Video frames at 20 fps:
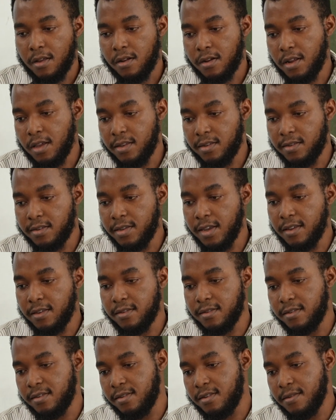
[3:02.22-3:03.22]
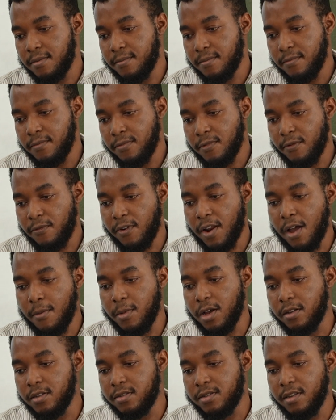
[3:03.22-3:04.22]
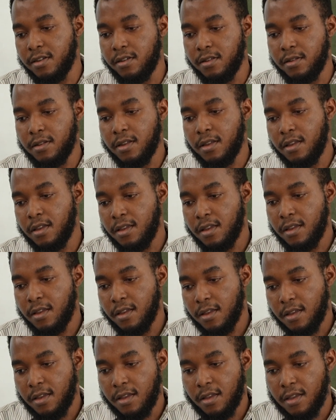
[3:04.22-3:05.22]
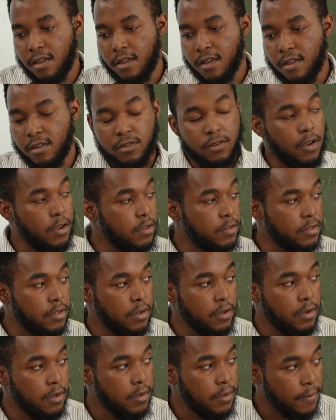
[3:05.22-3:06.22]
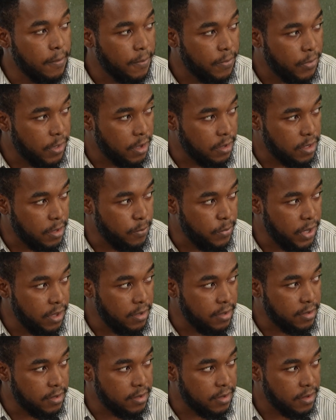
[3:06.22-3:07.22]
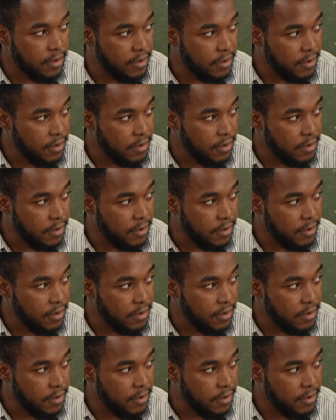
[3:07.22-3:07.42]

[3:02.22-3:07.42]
The 6th flat metal steel is the piece